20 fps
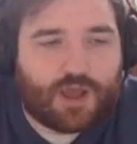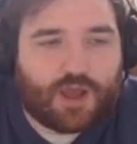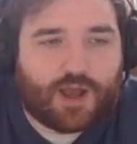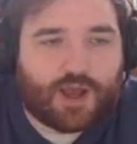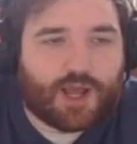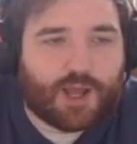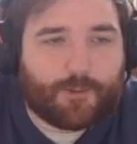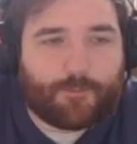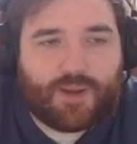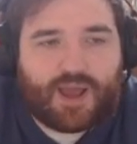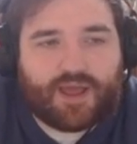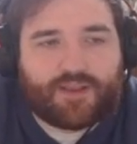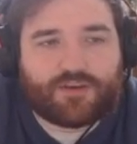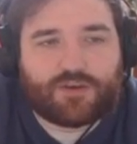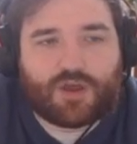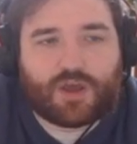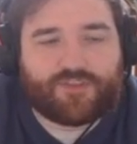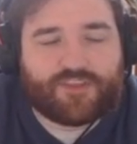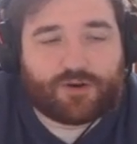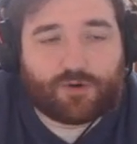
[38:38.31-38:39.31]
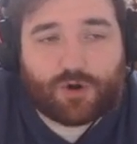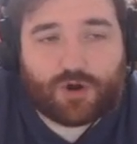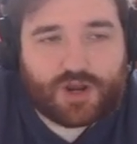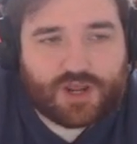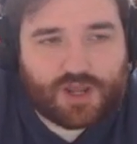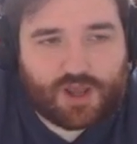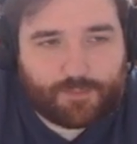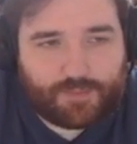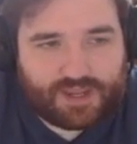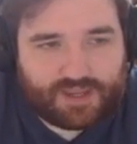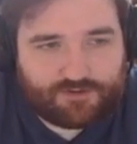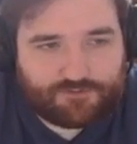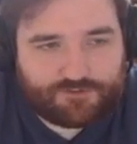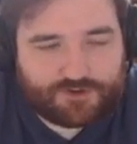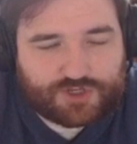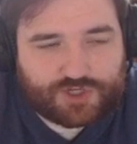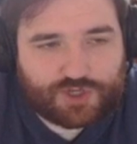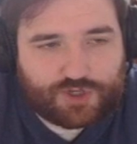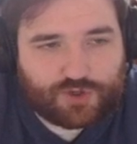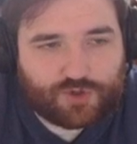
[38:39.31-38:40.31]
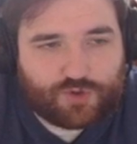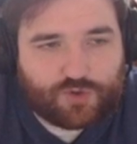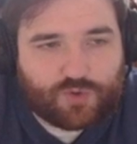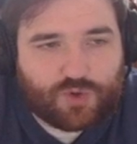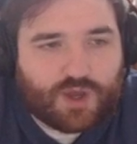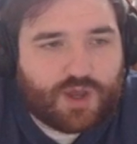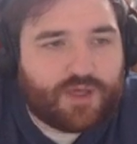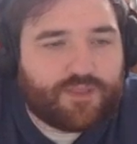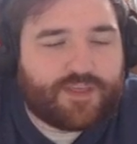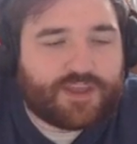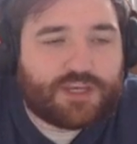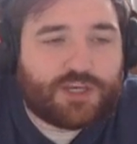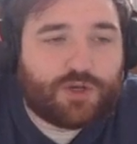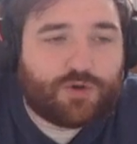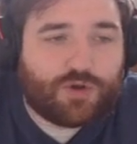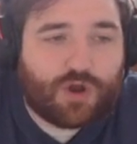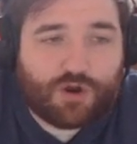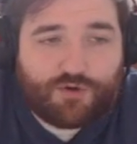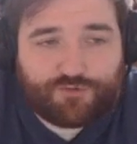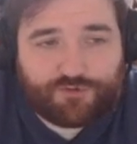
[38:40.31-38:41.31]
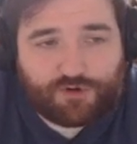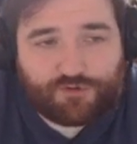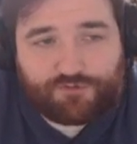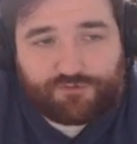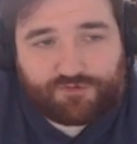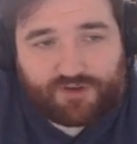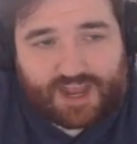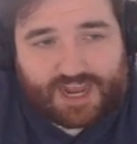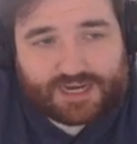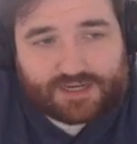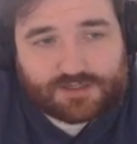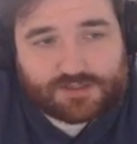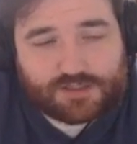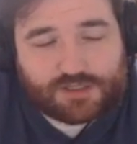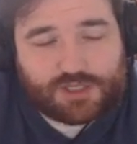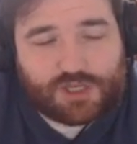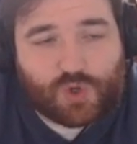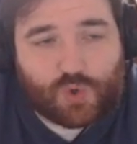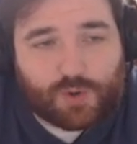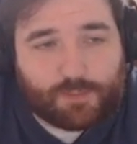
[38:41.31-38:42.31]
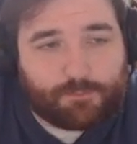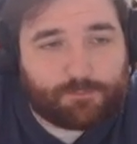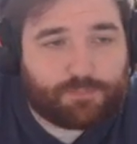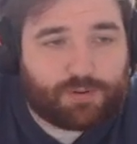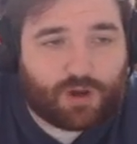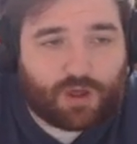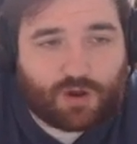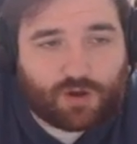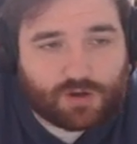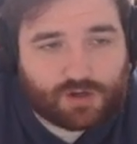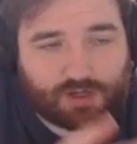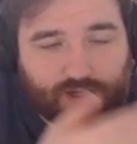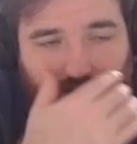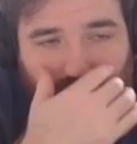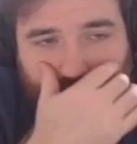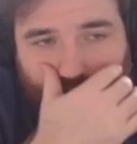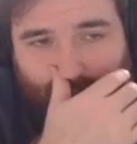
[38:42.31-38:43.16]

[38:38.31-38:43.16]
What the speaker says: and they're only coming in for 2, then you know for a fact that you can block,